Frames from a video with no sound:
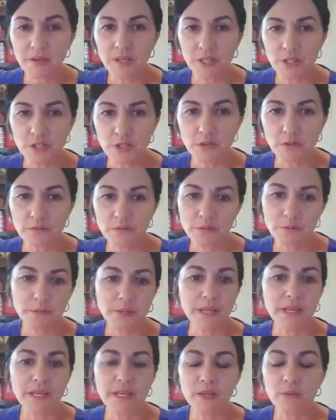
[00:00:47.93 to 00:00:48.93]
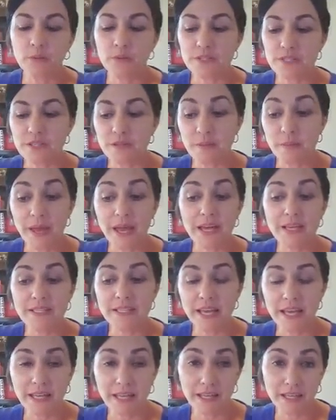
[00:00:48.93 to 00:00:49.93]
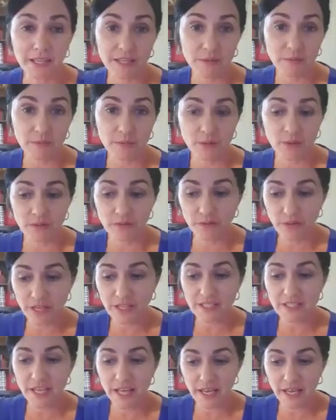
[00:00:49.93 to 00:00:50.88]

issue for me was about taking imperfect